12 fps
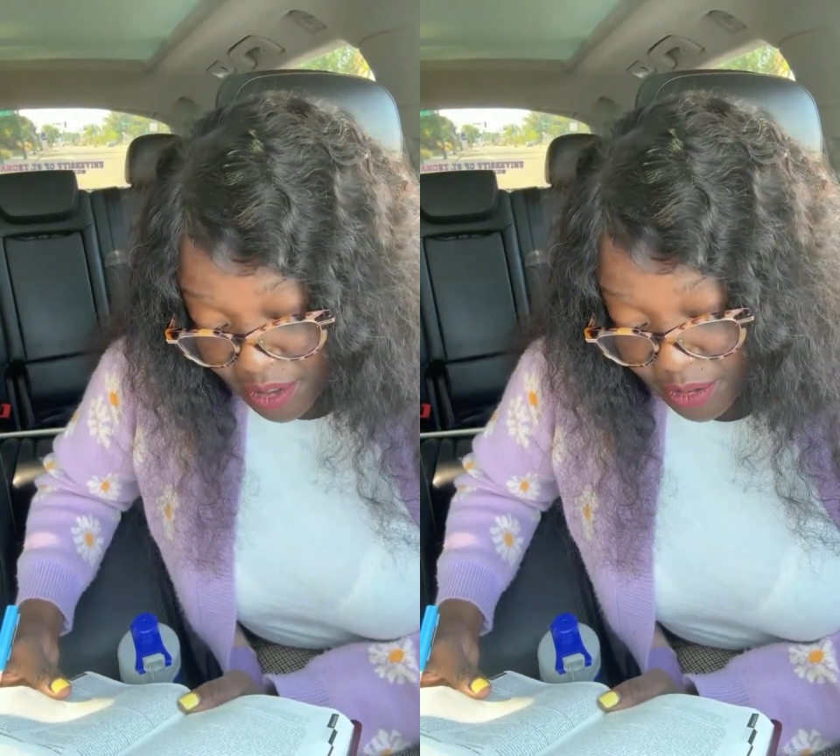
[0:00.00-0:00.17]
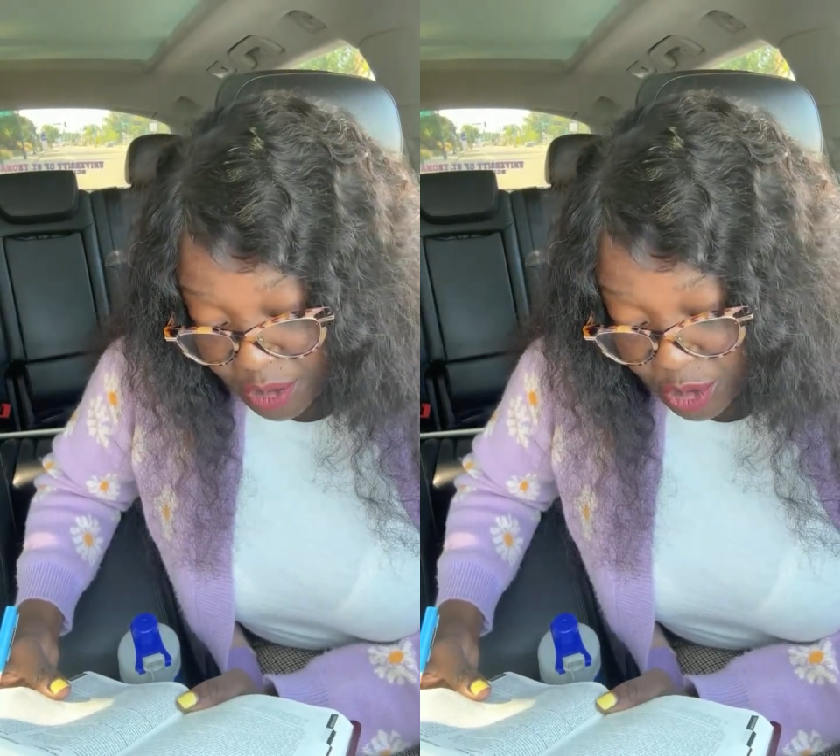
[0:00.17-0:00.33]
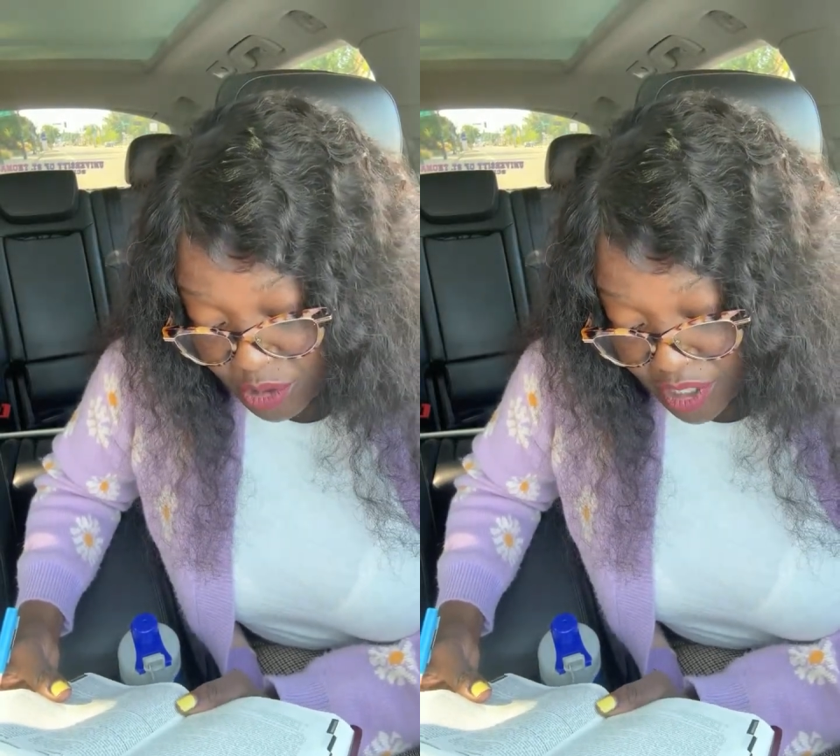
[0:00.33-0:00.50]

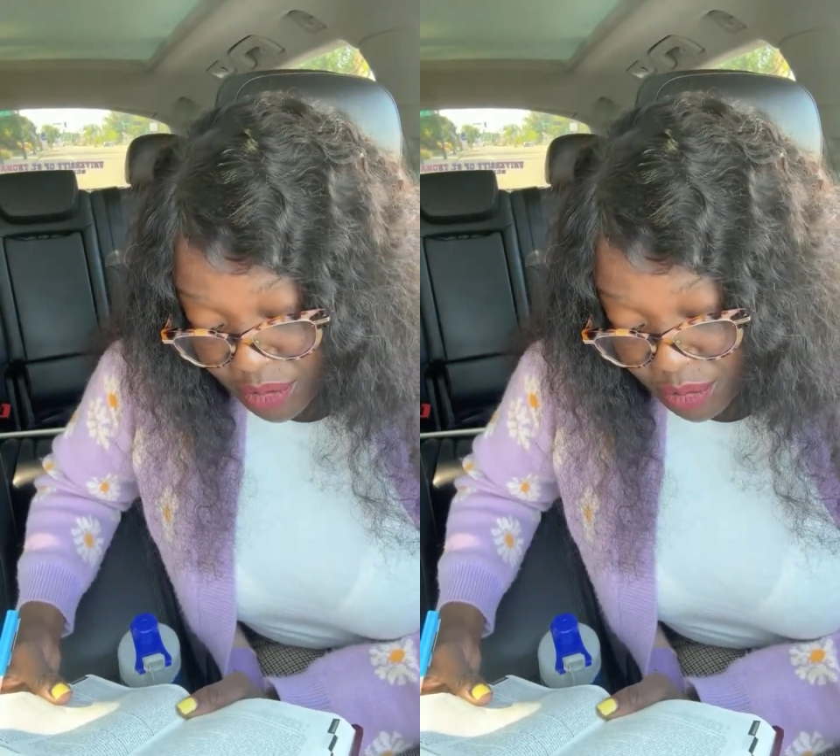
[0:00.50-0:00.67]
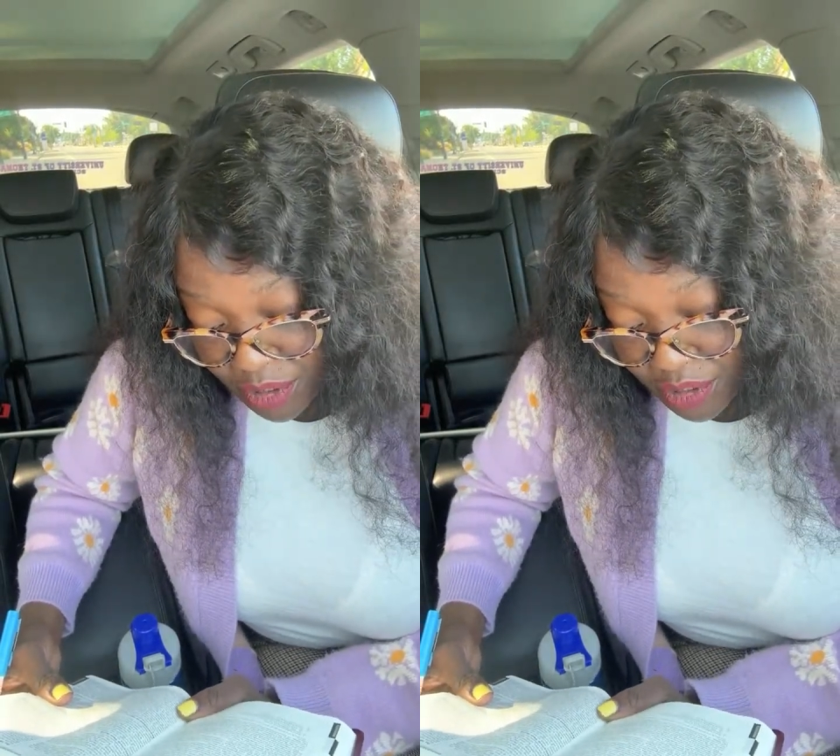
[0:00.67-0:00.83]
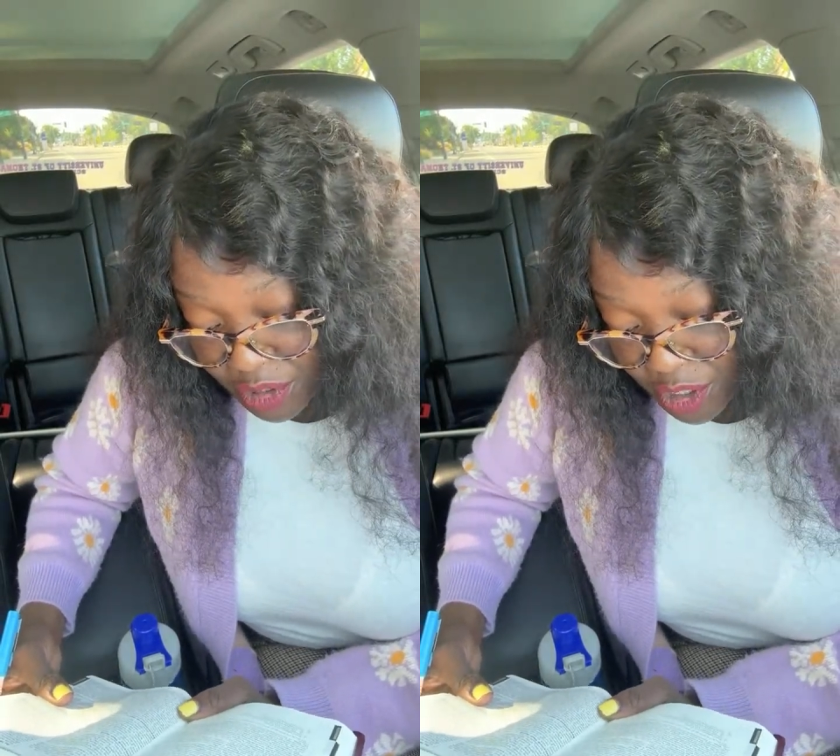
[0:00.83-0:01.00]
The choice
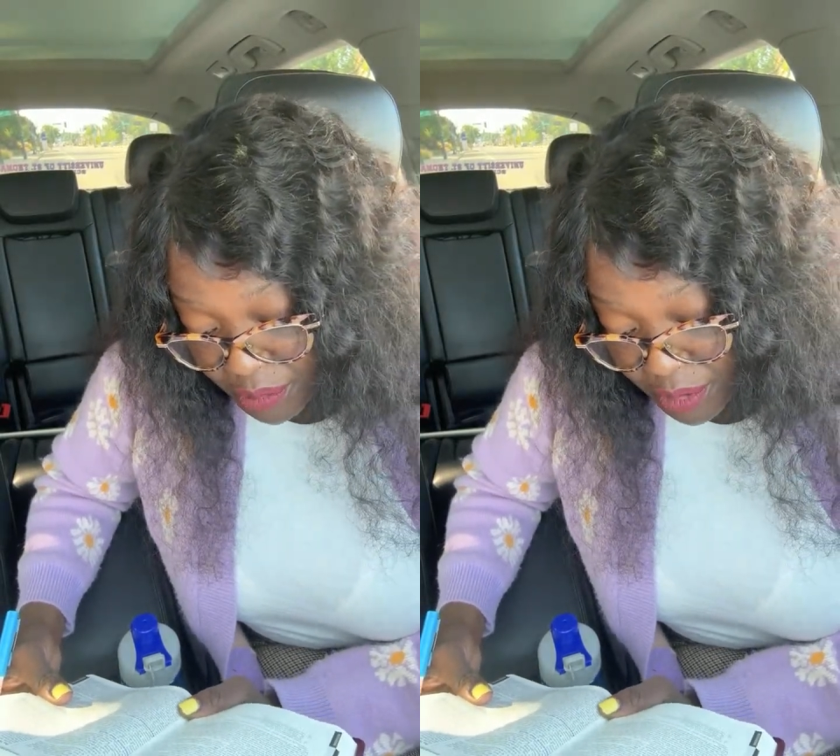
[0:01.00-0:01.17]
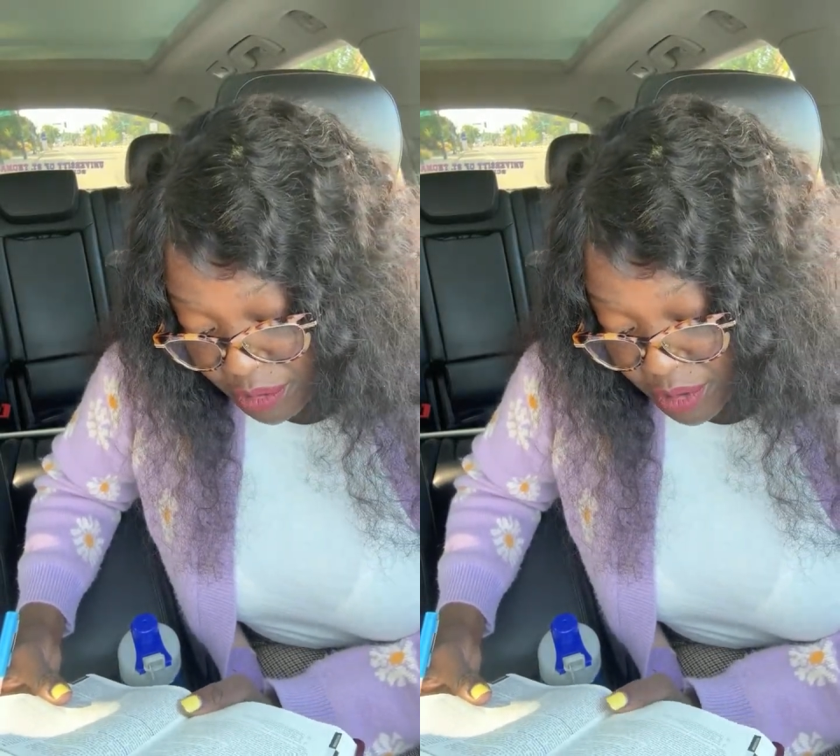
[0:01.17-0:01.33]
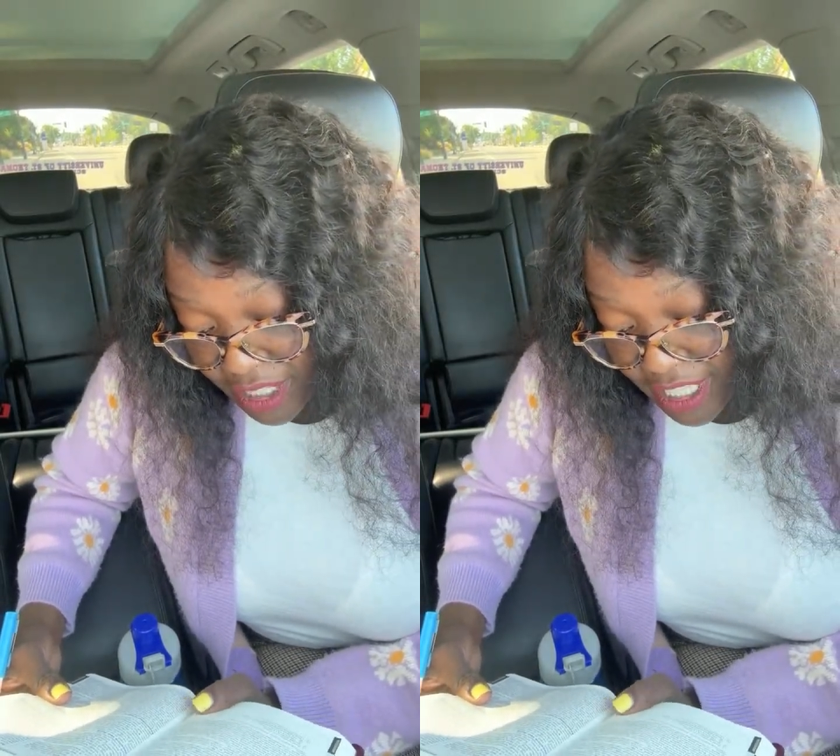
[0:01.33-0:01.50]
will determine what